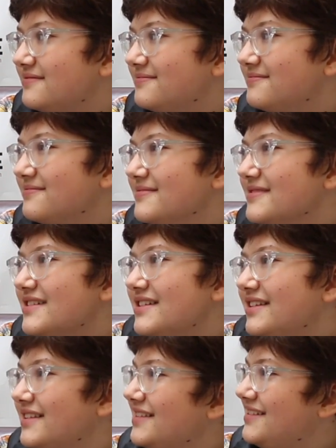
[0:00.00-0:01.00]

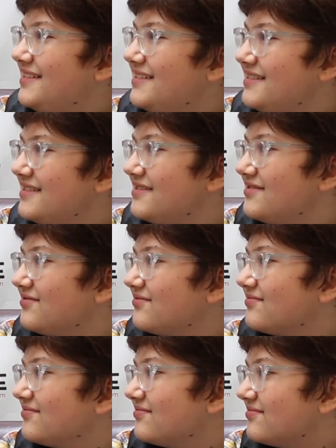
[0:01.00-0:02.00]

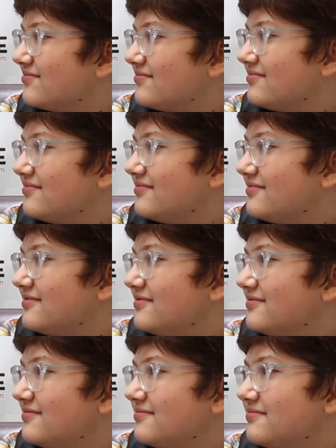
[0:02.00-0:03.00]

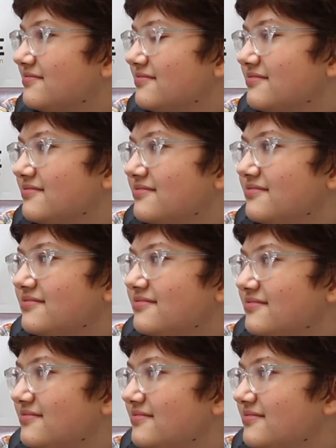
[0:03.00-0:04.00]

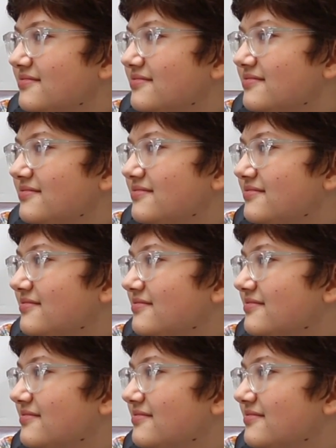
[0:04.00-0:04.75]
(silent)